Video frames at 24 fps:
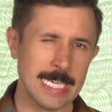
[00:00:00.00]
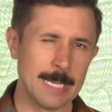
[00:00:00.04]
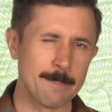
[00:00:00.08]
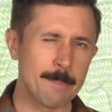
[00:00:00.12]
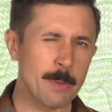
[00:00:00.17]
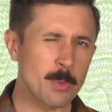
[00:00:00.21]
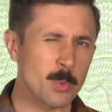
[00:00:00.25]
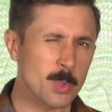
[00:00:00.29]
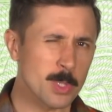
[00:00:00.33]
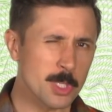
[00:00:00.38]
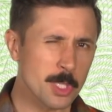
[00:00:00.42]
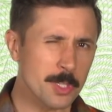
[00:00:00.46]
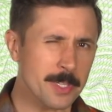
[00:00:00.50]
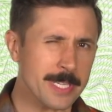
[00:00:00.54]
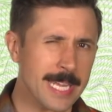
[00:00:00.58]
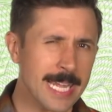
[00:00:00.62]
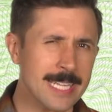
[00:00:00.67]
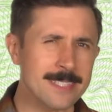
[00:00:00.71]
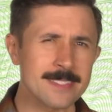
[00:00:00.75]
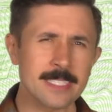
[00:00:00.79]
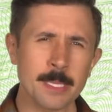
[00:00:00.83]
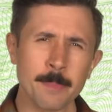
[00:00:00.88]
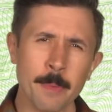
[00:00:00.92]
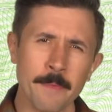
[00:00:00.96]
But we'll look
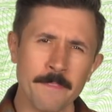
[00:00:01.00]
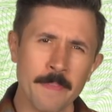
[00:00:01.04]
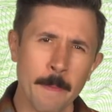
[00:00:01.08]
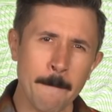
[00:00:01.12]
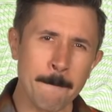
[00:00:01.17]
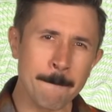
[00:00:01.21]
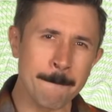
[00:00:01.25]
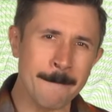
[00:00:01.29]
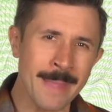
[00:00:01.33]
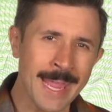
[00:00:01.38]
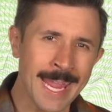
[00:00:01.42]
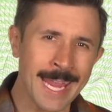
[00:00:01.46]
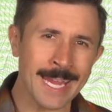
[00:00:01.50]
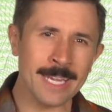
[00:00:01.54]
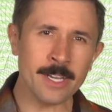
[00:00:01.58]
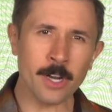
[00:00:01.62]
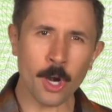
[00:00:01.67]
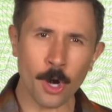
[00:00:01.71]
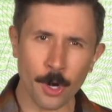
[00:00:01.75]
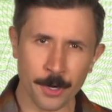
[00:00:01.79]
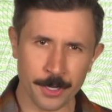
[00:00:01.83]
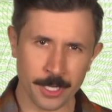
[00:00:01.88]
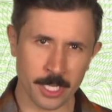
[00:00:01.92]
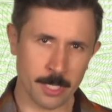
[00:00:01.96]
at some of the main
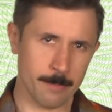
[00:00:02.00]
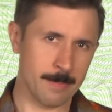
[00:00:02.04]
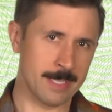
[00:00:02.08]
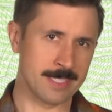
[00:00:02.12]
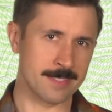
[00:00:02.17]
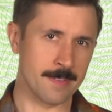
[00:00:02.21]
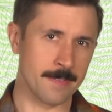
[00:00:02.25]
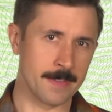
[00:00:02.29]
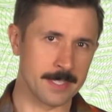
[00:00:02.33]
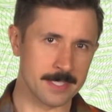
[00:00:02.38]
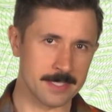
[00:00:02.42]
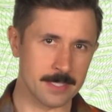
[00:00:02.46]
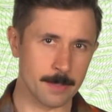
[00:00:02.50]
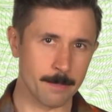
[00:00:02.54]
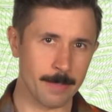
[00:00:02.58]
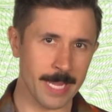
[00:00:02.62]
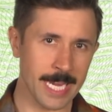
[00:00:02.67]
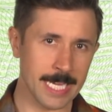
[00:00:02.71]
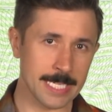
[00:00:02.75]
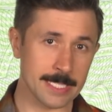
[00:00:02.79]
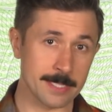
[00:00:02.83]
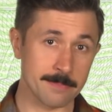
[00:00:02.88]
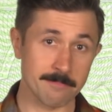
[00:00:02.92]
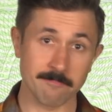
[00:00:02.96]
arguments in this
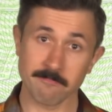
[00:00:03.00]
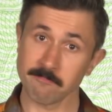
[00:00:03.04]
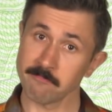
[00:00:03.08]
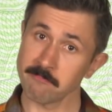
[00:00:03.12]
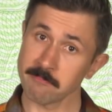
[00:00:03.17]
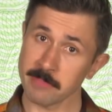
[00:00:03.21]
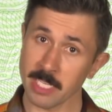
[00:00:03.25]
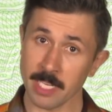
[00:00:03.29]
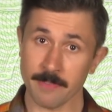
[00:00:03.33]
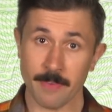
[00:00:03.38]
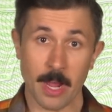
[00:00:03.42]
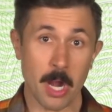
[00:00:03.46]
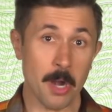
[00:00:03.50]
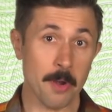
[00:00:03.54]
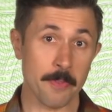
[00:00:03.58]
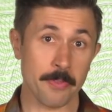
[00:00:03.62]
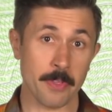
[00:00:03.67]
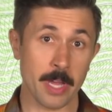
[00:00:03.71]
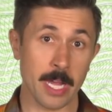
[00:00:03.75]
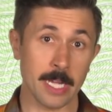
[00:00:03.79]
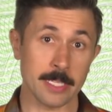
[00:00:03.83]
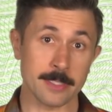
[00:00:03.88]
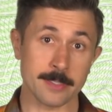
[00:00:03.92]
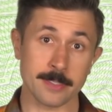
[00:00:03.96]
debate, give our
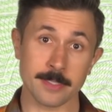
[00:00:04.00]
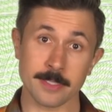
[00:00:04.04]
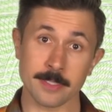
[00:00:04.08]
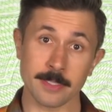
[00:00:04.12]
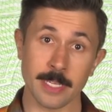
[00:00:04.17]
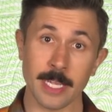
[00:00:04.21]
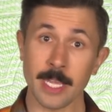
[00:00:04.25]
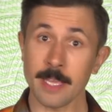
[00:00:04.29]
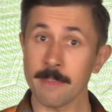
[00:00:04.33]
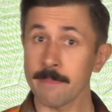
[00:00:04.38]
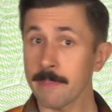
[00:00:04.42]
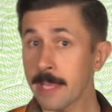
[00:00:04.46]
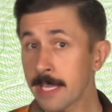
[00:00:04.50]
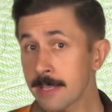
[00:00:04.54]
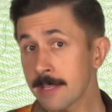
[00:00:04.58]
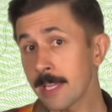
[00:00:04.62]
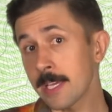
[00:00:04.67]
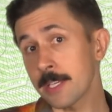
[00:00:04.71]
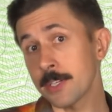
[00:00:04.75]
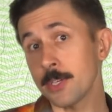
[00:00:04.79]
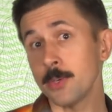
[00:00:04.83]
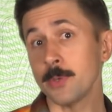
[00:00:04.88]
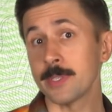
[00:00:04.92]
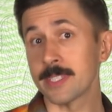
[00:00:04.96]
thoughts, and then
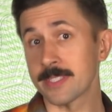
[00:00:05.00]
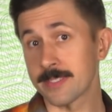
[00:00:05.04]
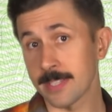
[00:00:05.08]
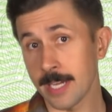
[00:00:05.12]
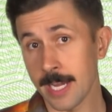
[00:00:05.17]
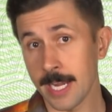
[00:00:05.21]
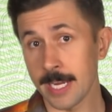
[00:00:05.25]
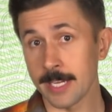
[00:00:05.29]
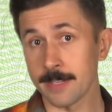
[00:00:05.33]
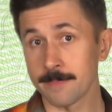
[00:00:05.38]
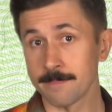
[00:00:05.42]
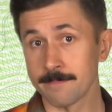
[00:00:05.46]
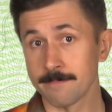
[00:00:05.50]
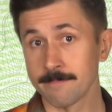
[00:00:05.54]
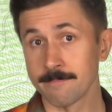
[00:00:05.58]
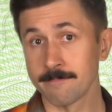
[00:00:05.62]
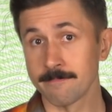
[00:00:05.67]
let you decide.